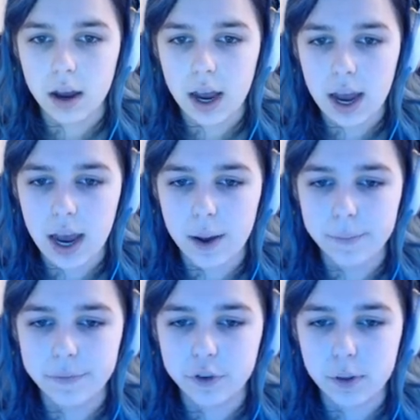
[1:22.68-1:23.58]

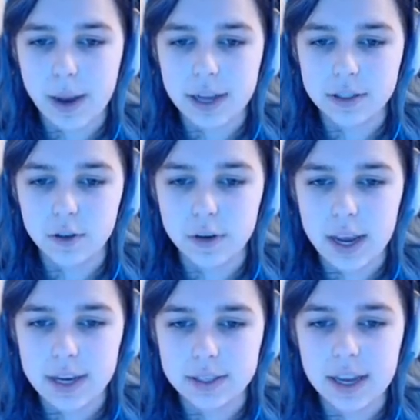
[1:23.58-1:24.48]
um, for the past two
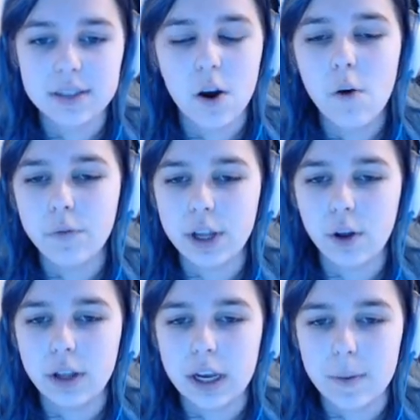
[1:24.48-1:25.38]
days. It's hopefully
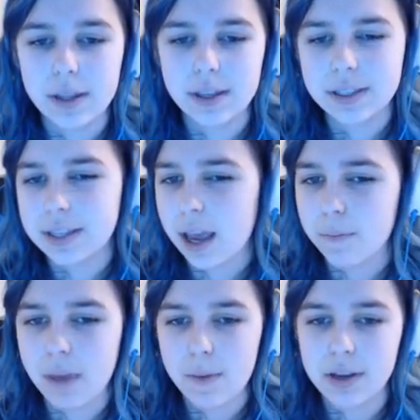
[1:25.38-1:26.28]
only going to be this day,
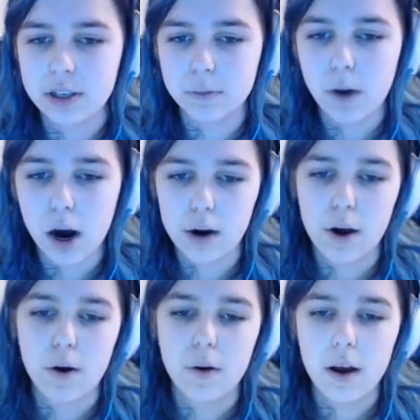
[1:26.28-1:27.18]
maybe
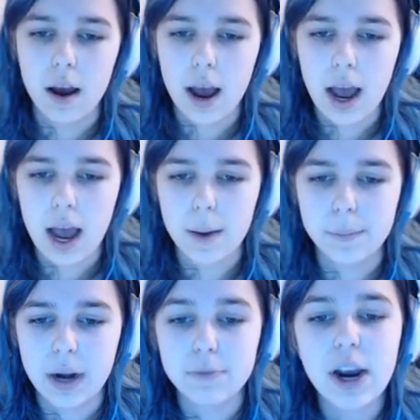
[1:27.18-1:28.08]
tomorrow. Um,
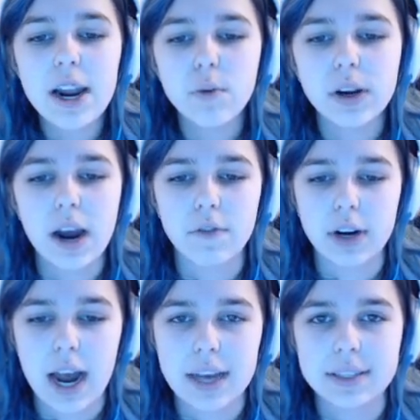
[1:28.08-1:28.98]
but I'm trying to recover,
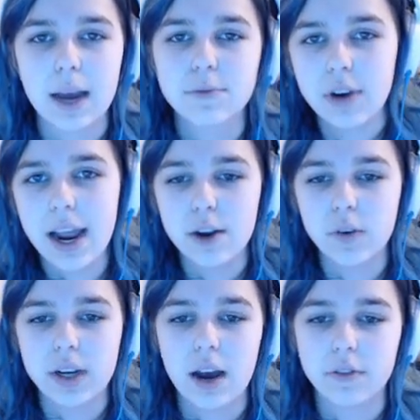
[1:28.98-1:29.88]
guys. I'm trying to
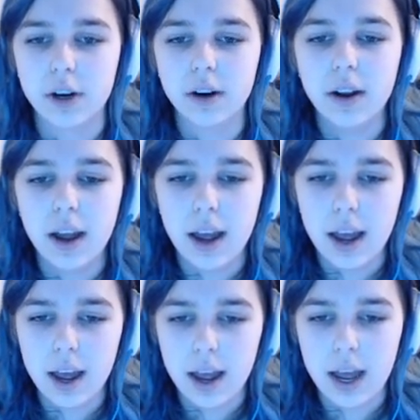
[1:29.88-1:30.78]
recover.
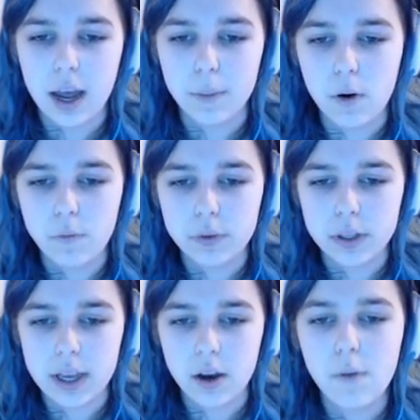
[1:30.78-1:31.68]
Um,
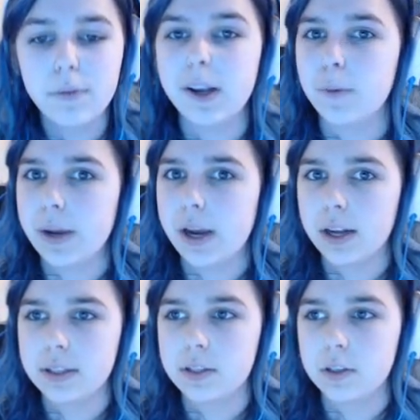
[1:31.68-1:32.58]
hopefully, hopefully it'll be
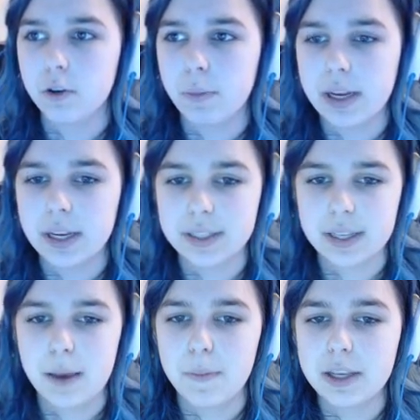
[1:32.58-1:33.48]
gone soon because
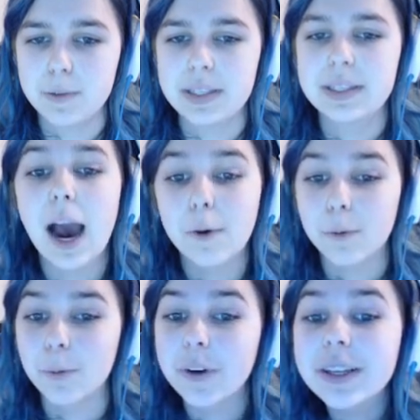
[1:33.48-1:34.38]
it makes me sound
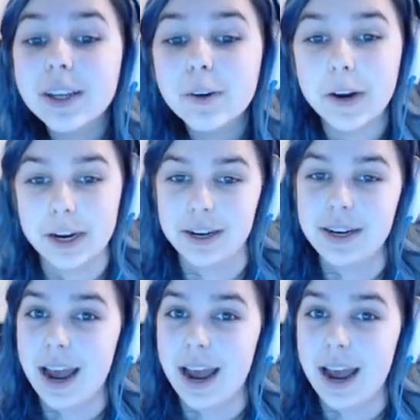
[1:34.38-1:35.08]
really weird,